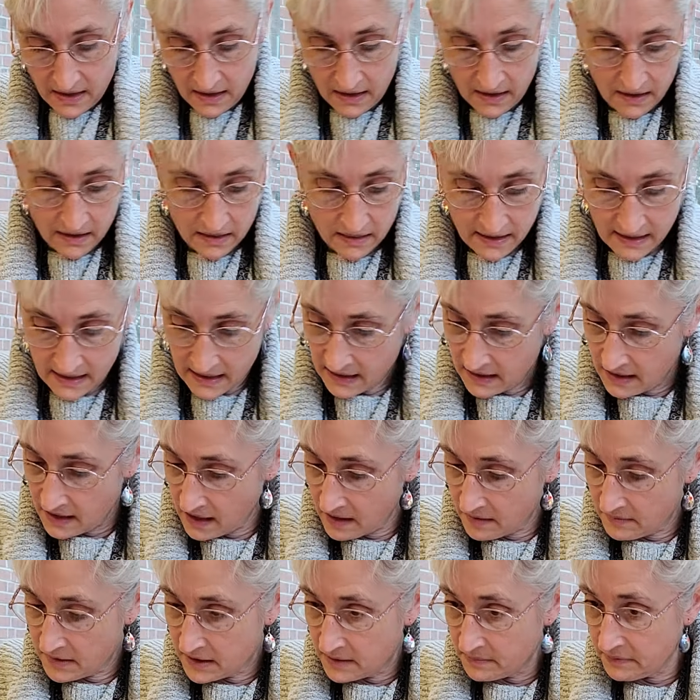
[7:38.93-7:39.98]
And then
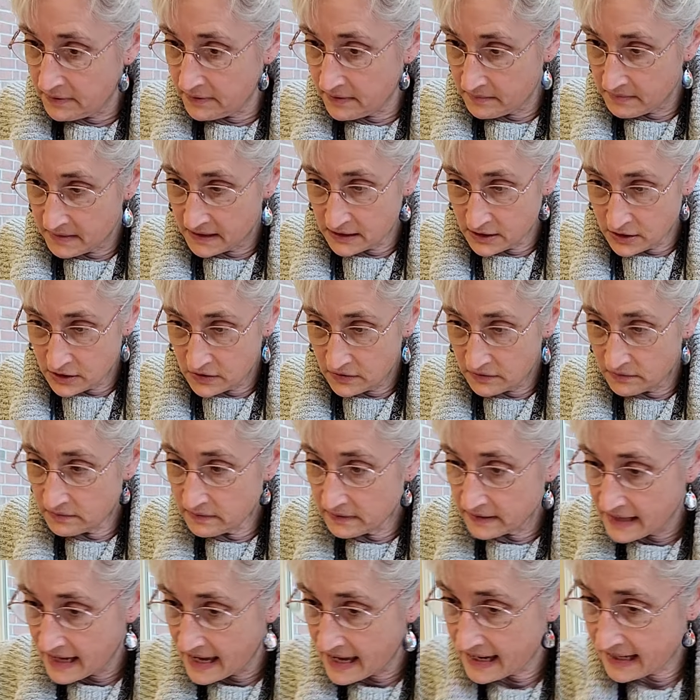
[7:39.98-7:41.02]
I'm gonna put my 2
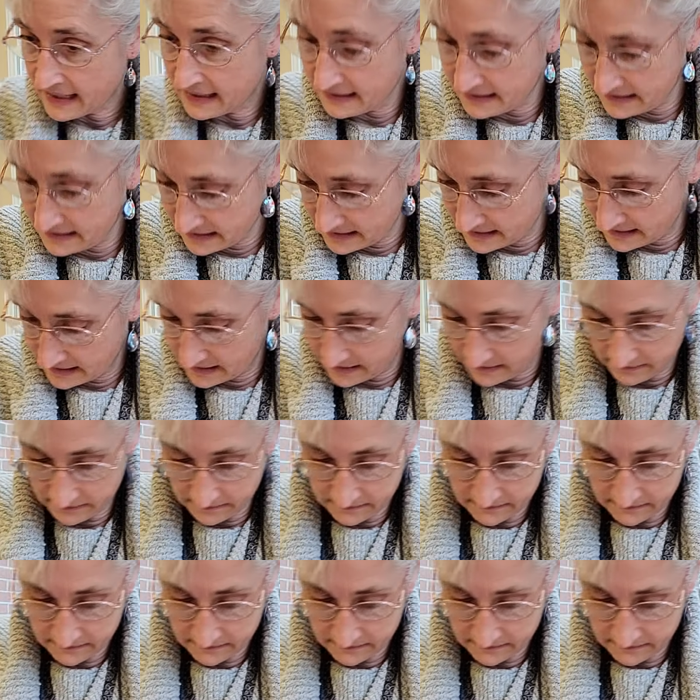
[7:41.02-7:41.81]
legs,